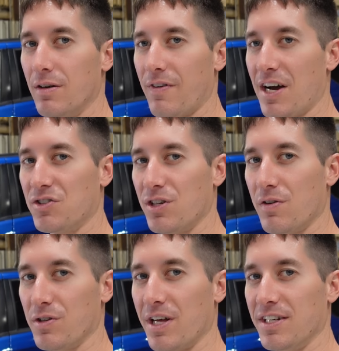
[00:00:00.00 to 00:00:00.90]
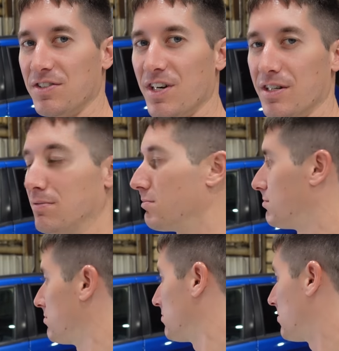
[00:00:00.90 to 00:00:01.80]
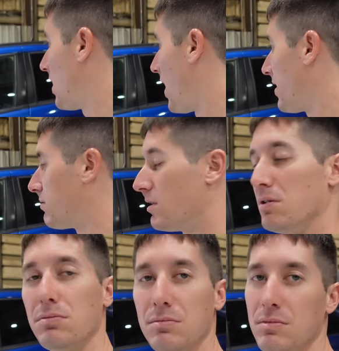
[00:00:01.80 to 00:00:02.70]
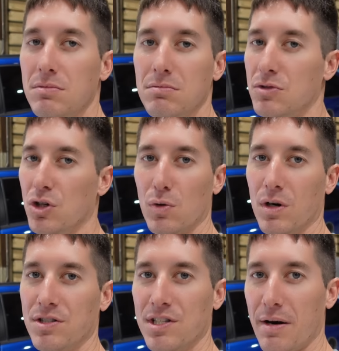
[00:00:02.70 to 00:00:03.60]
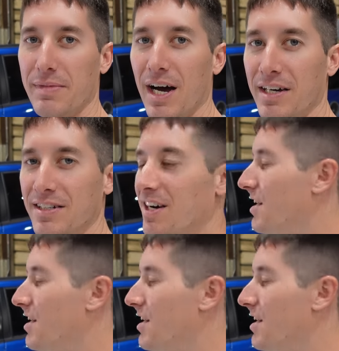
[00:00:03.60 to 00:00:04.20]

factory overlanding rig. I don't know. Your words, not mine.